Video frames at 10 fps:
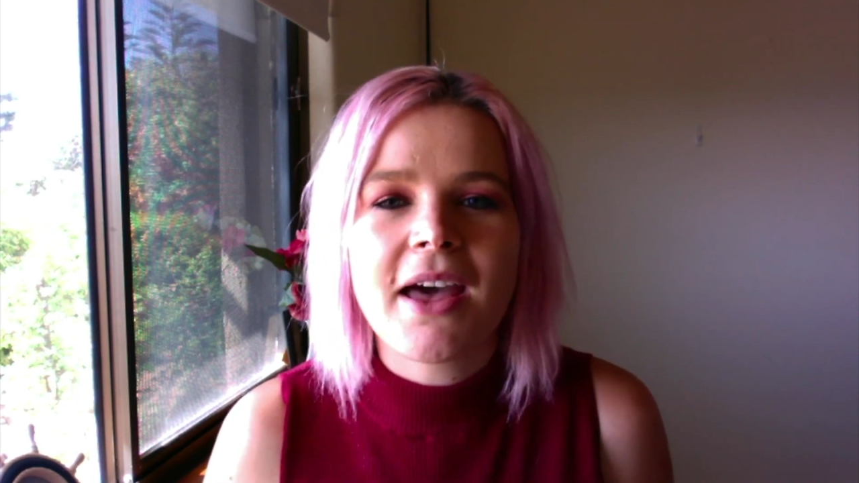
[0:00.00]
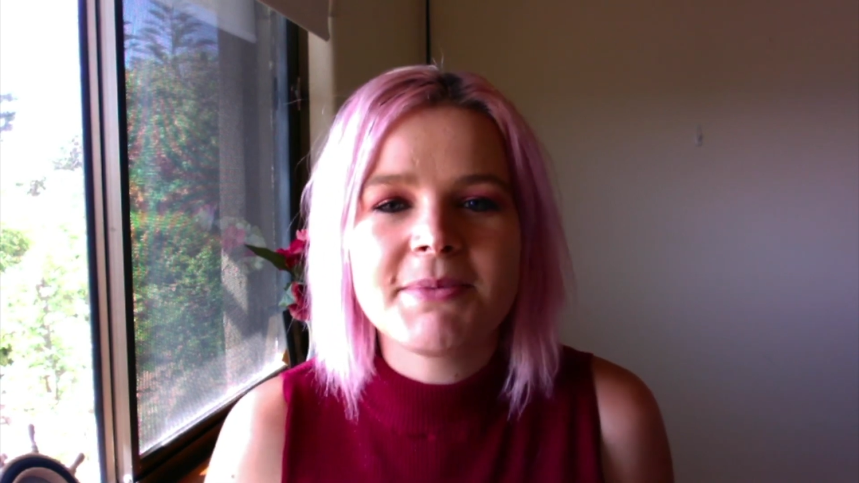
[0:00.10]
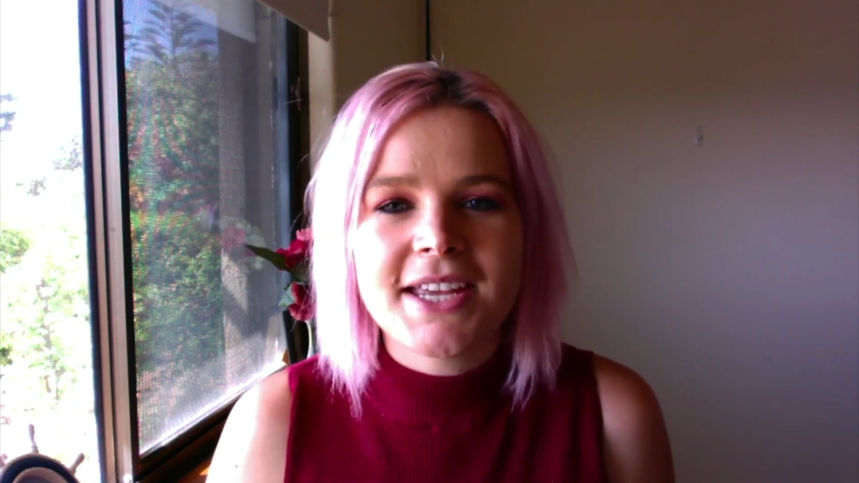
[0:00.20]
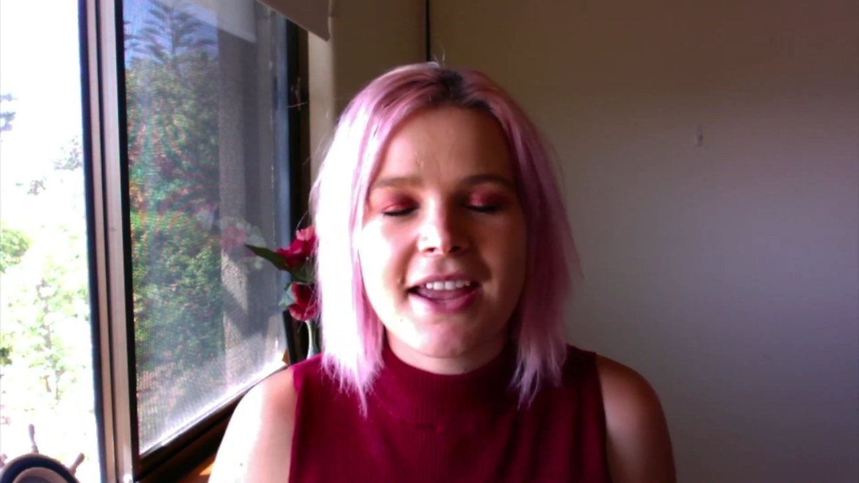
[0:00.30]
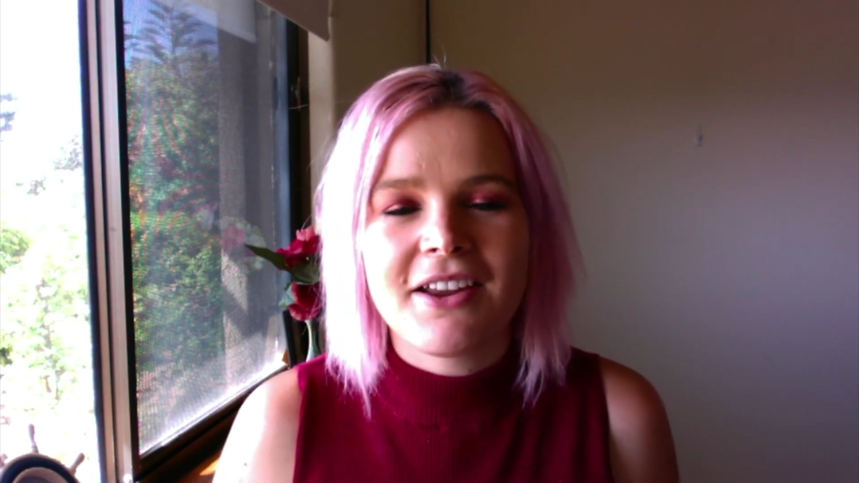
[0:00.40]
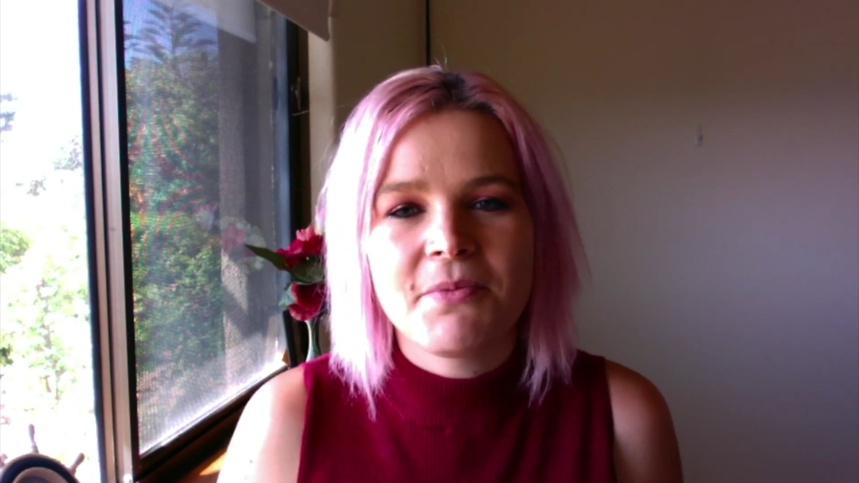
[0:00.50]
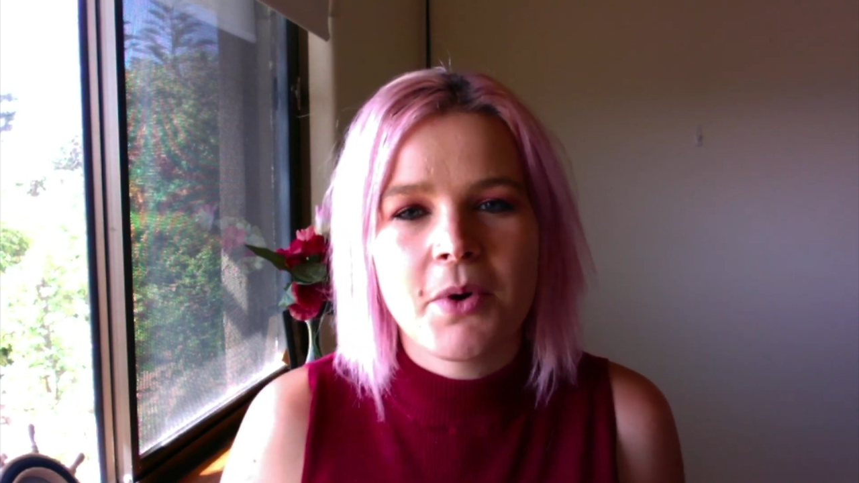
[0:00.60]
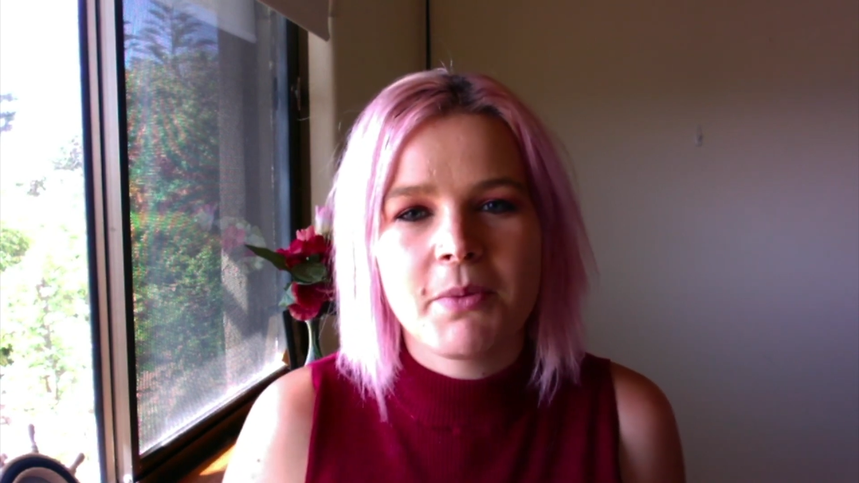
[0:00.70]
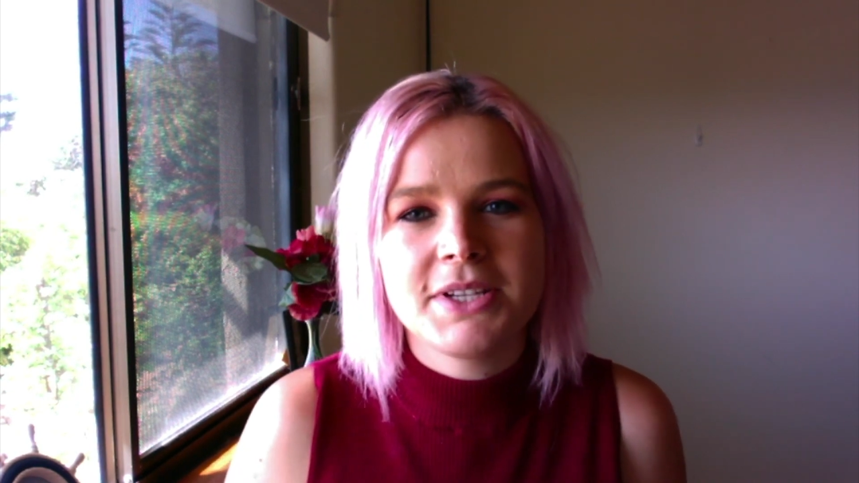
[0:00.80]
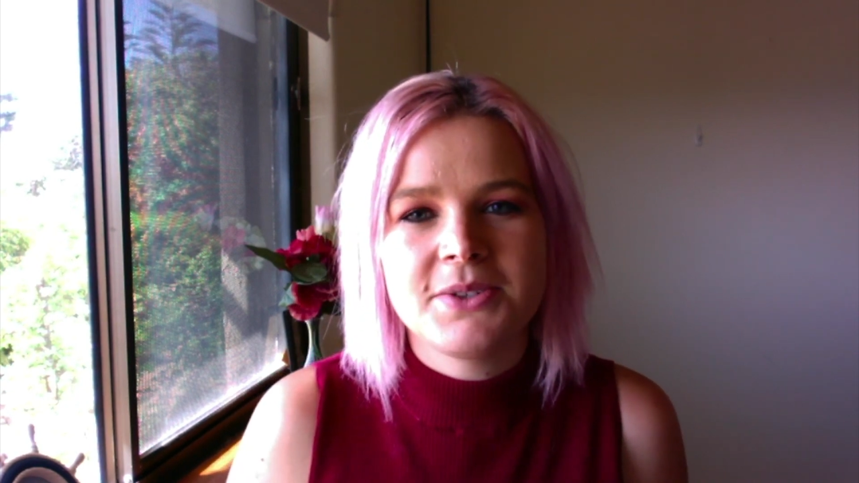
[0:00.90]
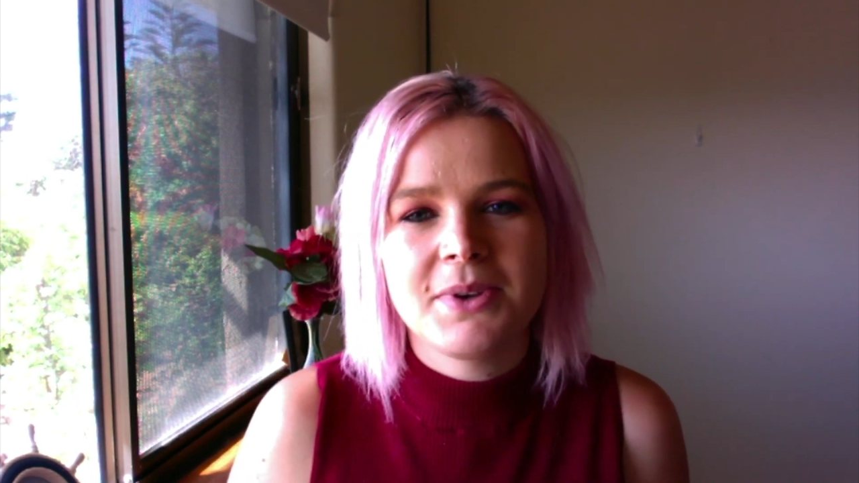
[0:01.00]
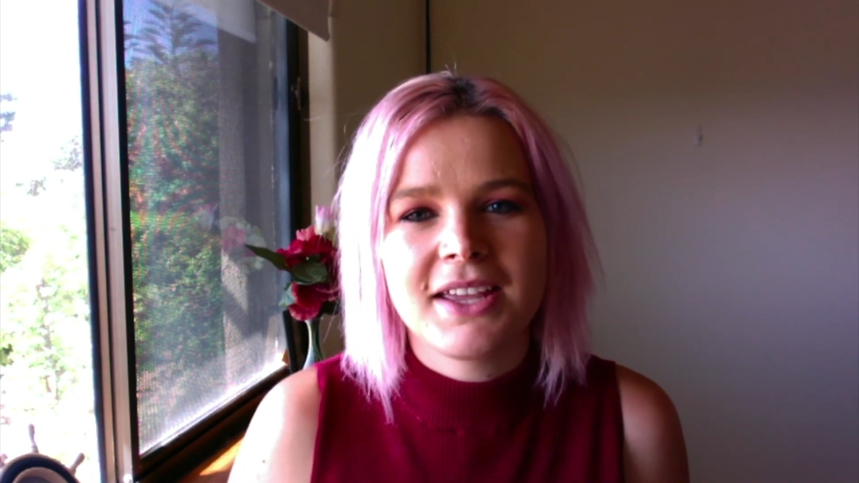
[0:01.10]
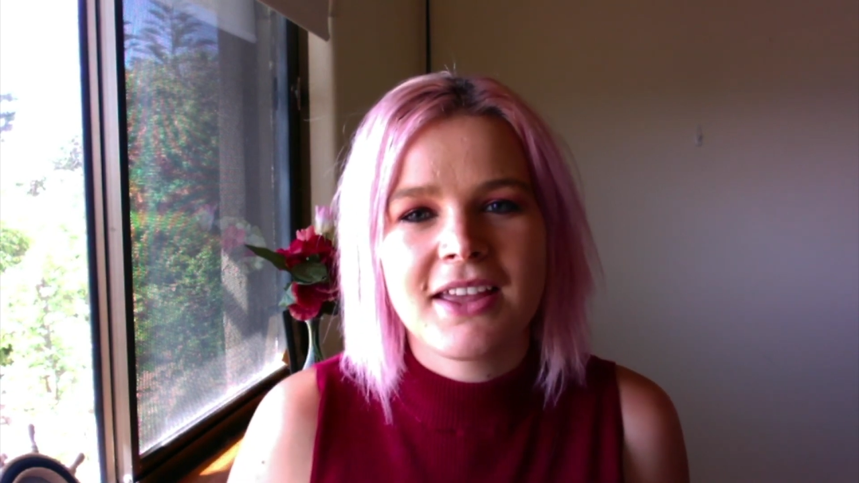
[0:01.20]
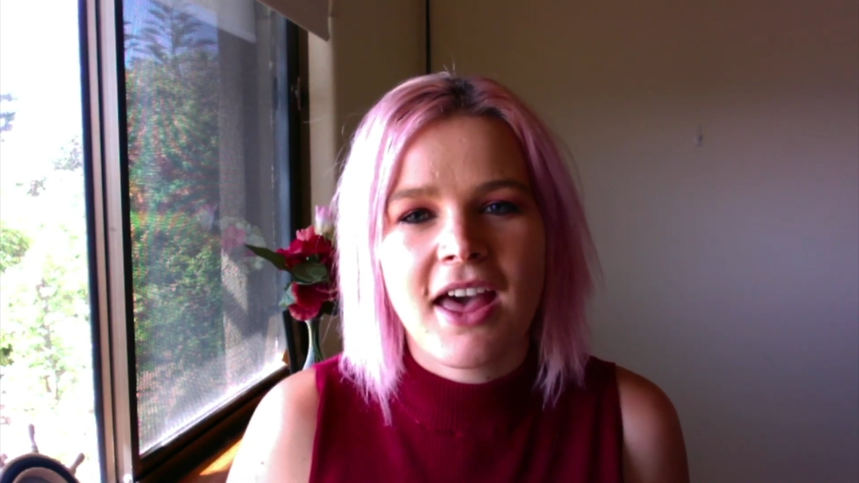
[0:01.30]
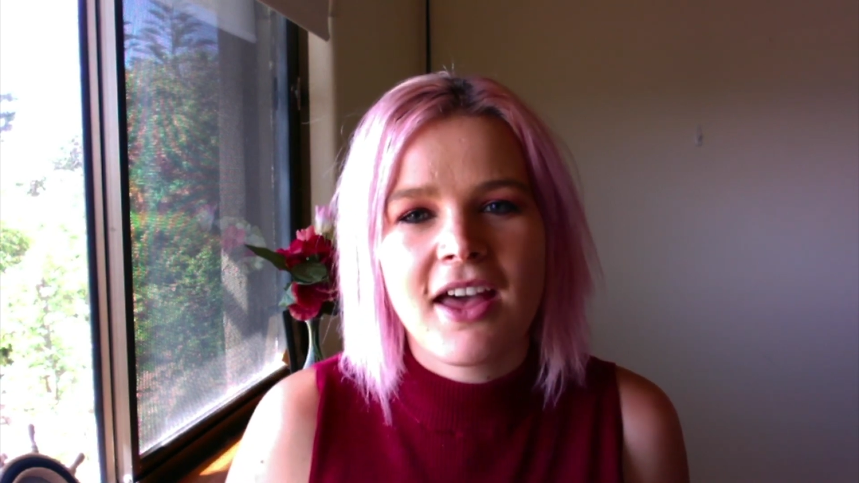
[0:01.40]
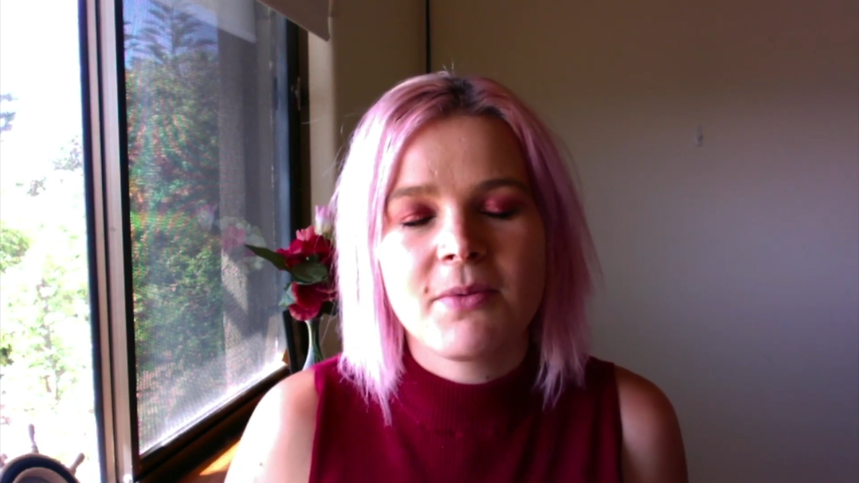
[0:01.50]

update on what we're doing